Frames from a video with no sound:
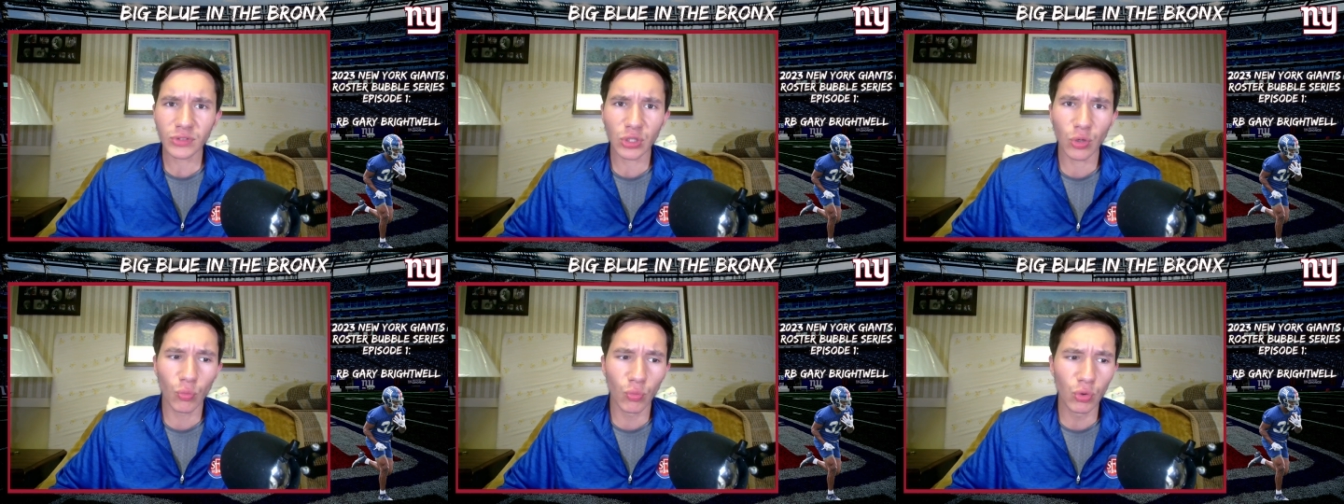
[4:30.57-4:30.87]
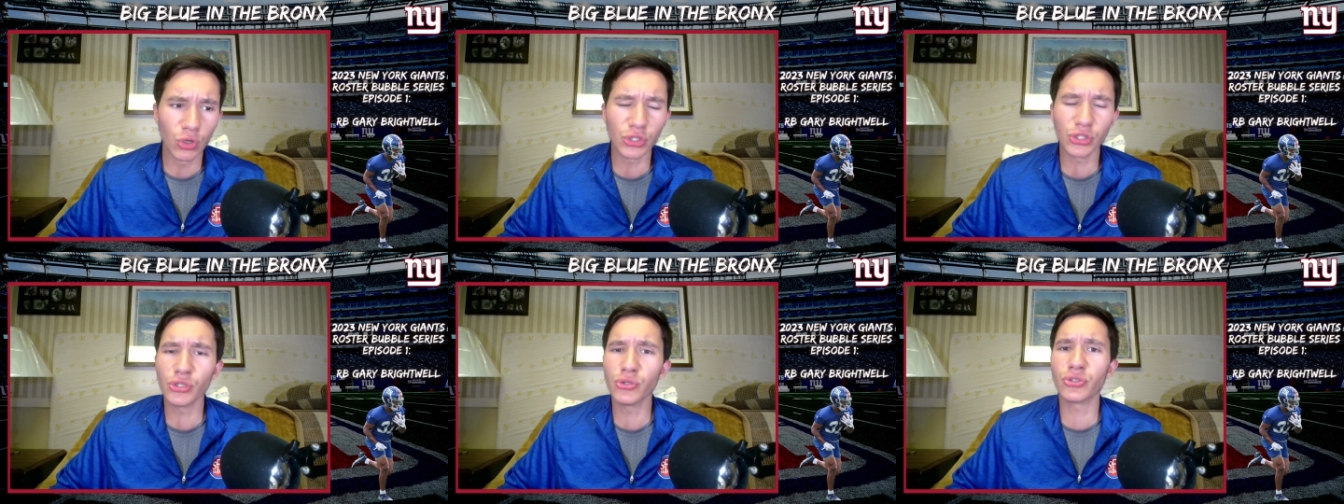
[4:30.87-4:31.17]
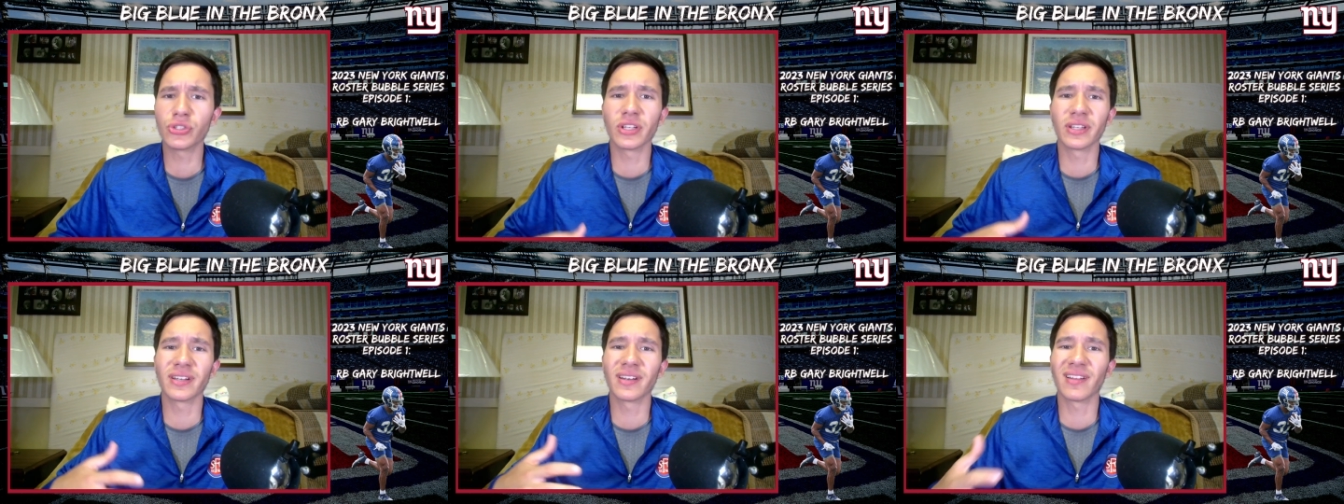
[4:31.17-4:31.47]
was
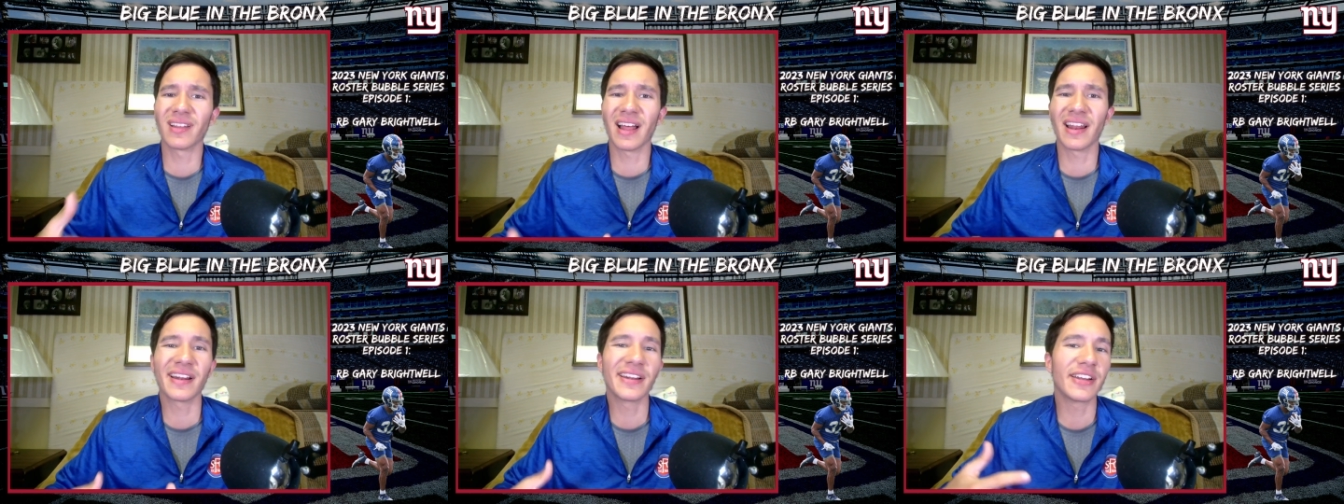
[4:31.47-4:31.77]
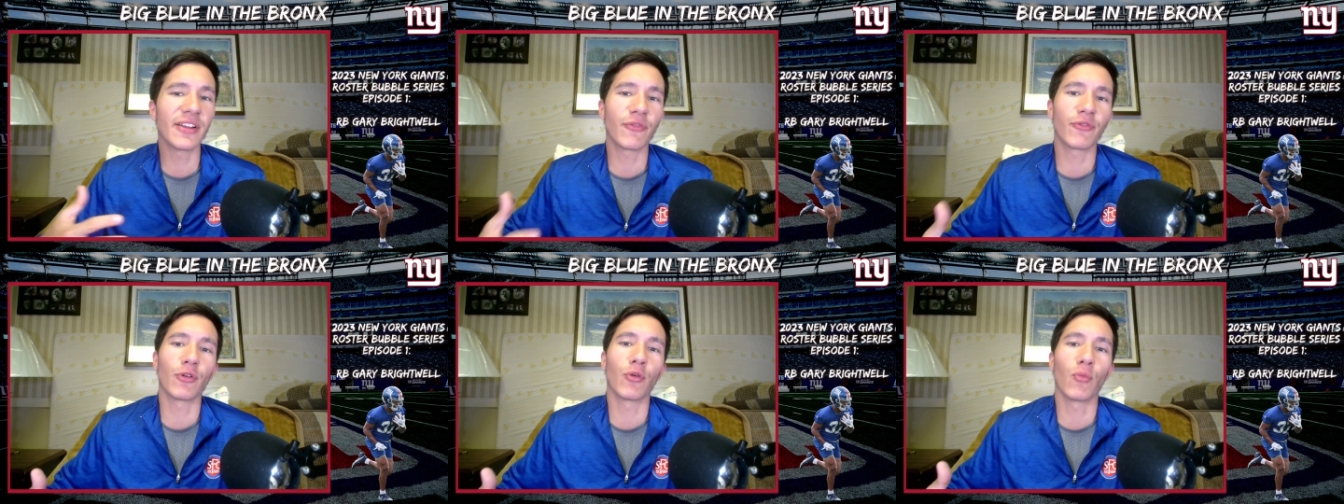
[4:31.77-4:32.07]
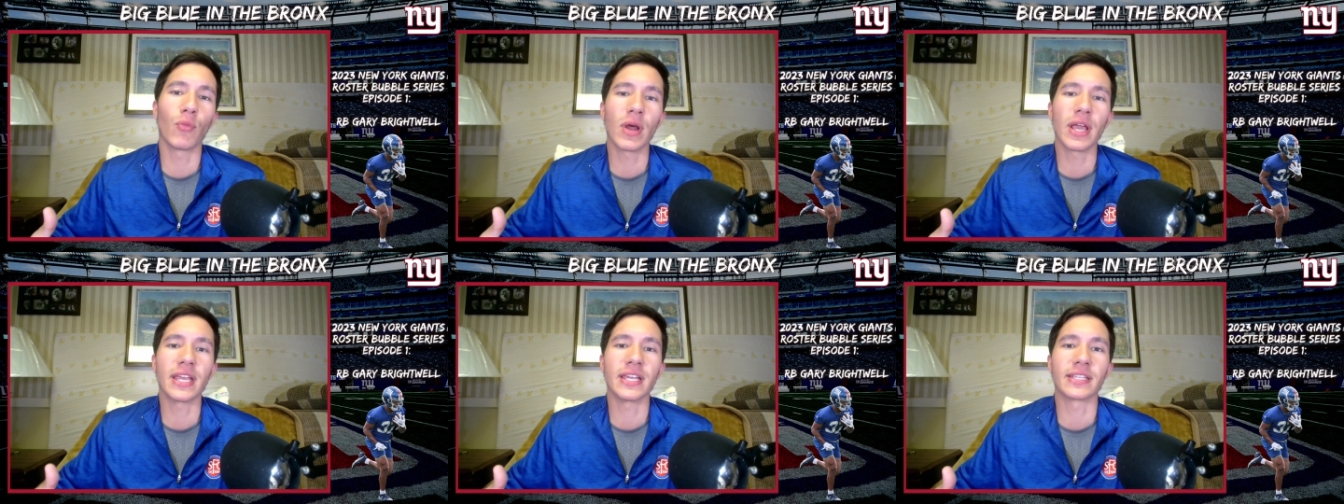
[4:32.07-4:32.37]
used in a lot of different
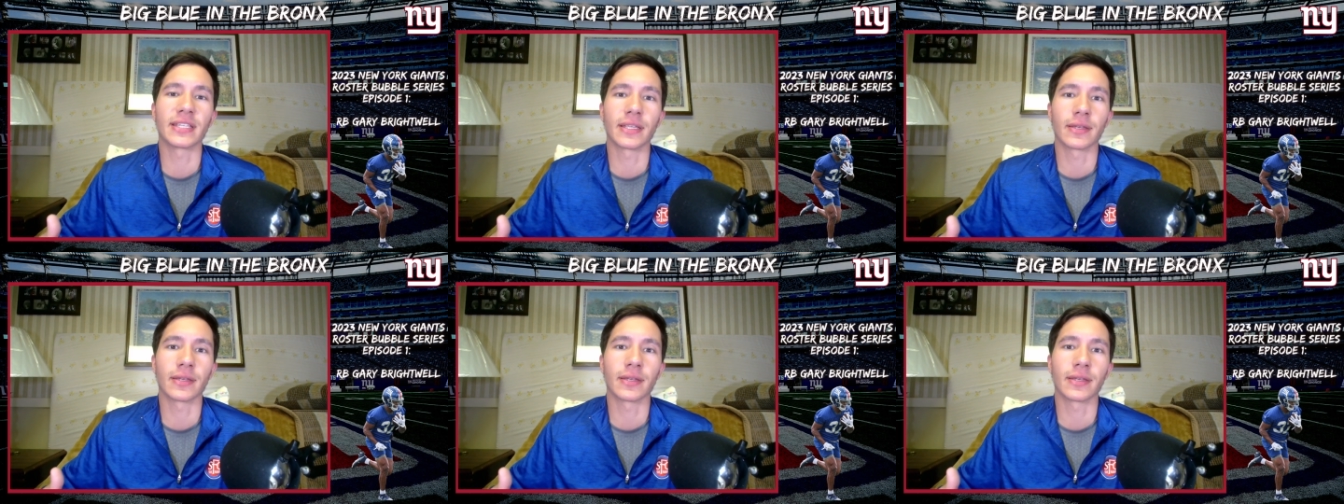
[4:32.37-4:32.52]
ways.